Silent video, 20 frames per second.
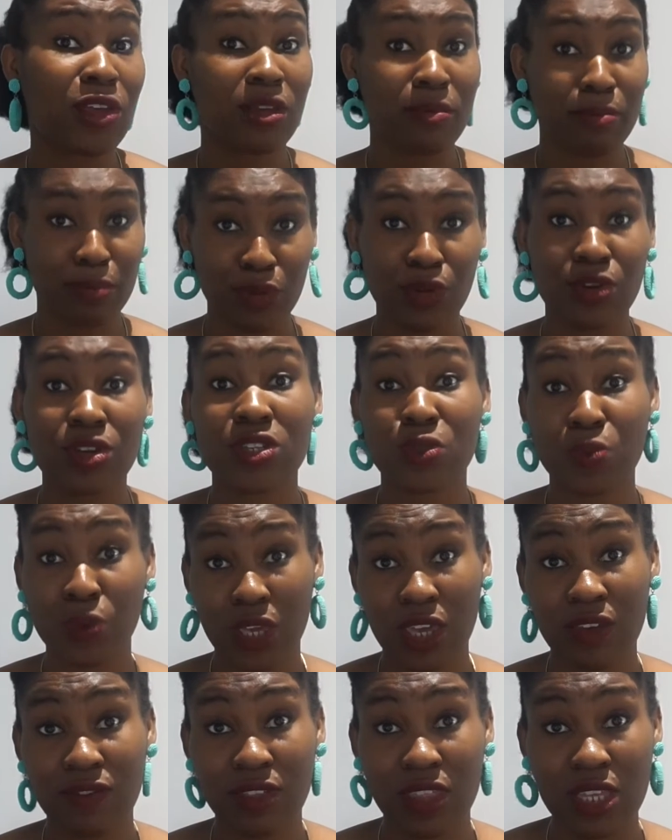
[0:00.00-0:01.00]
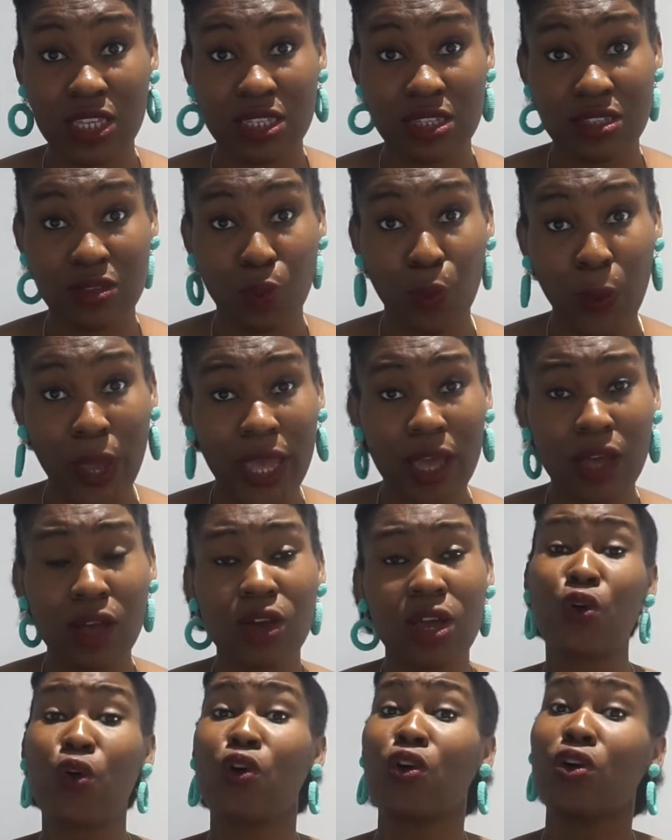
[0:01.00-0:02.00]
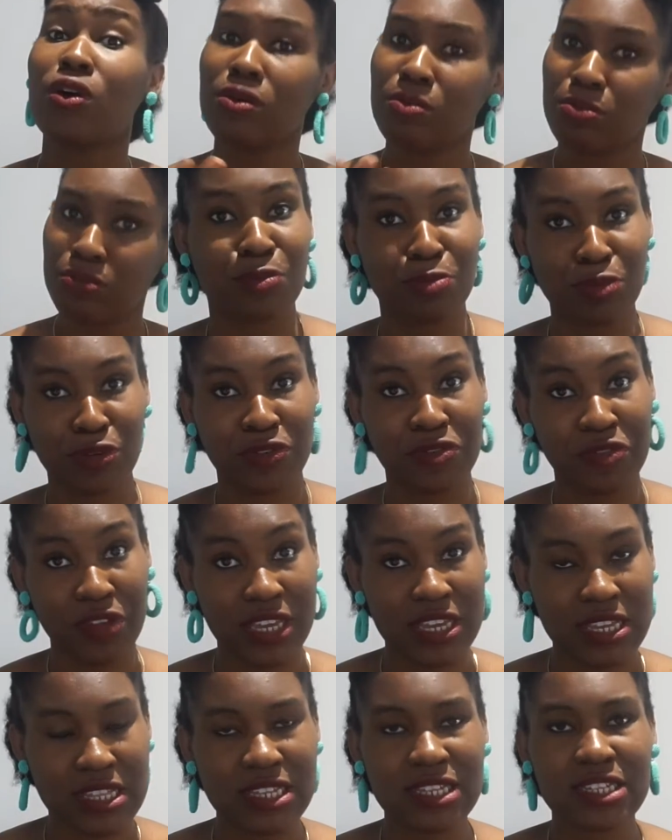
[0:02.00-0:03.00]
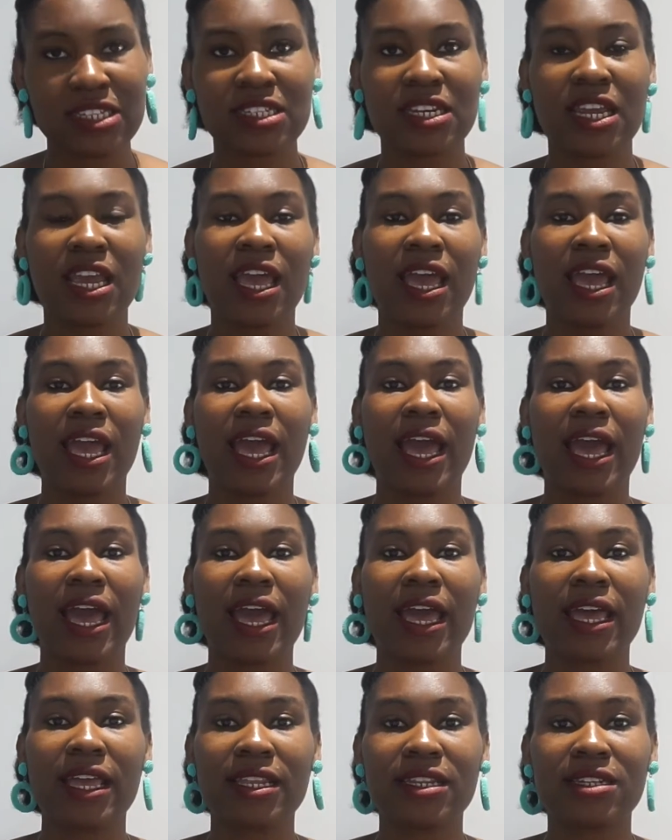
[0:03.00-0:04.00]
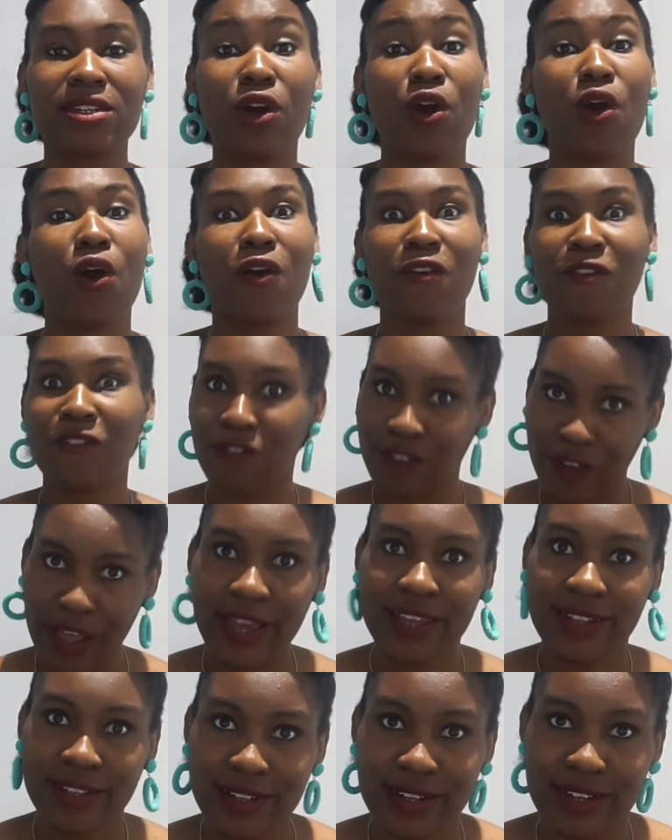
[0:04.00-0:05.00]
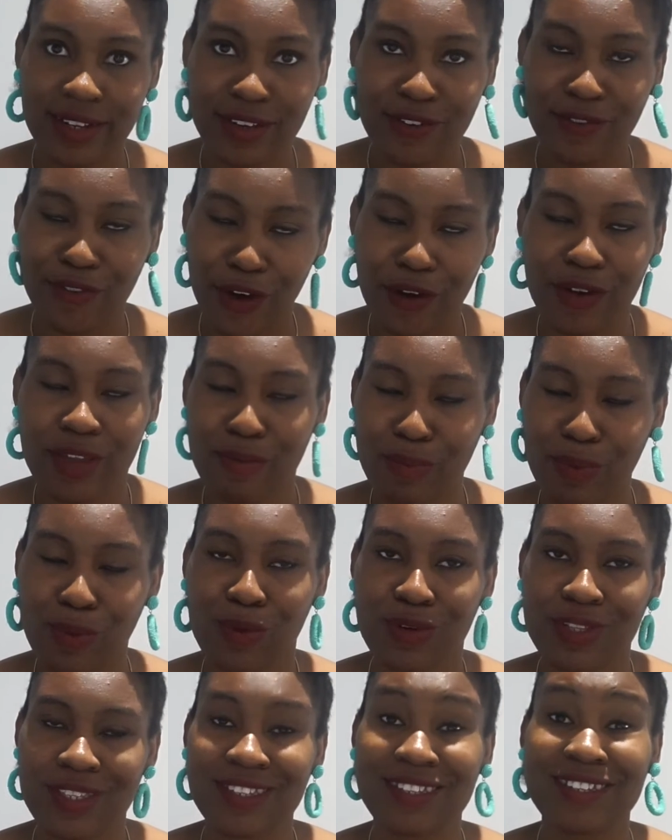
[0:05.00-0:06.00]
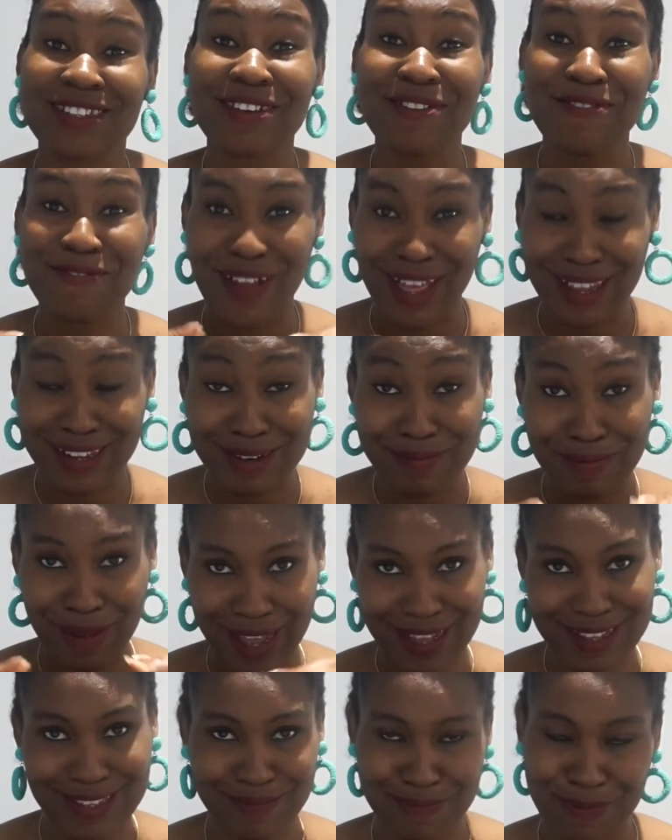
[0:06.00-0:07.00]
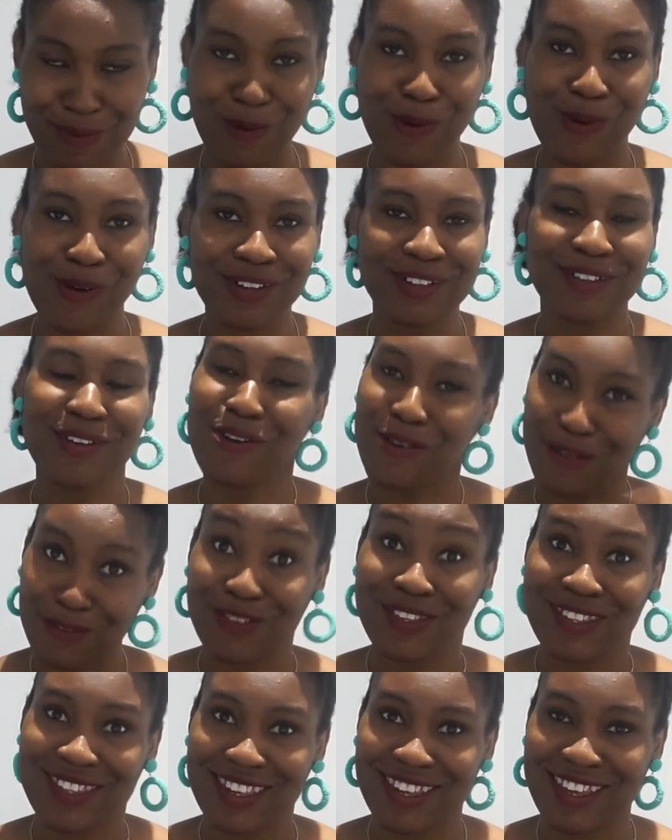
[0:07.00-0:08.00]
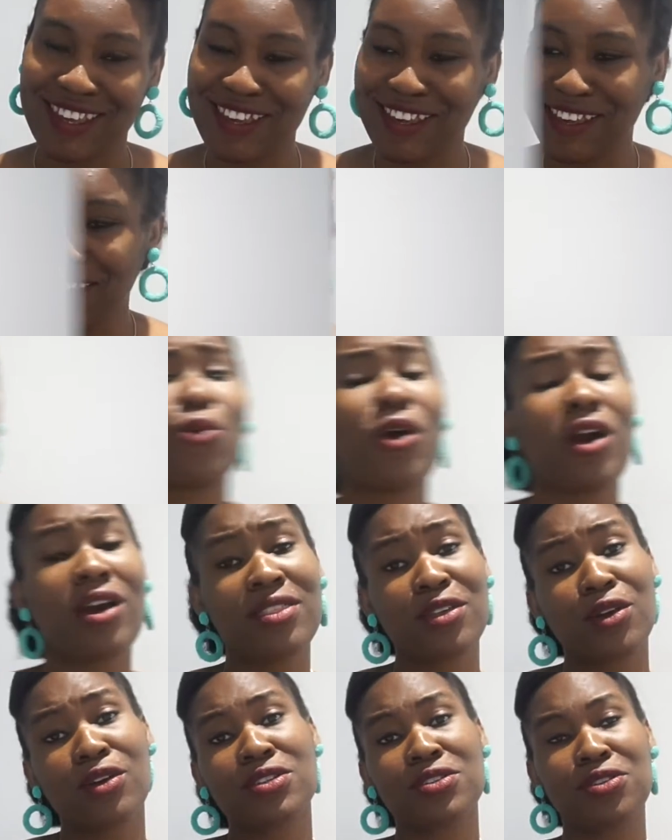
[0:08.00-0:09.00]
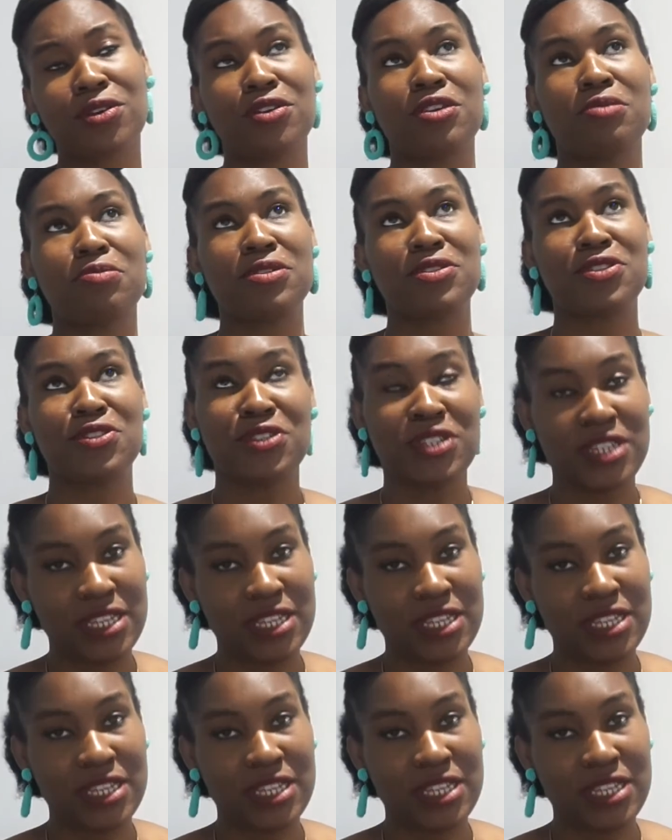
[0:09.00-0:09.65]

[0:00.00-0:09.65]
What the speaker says: Your employers will give you this as well, your proof of English, and finally, very important, a valid passport, obviously. So what are the other documents you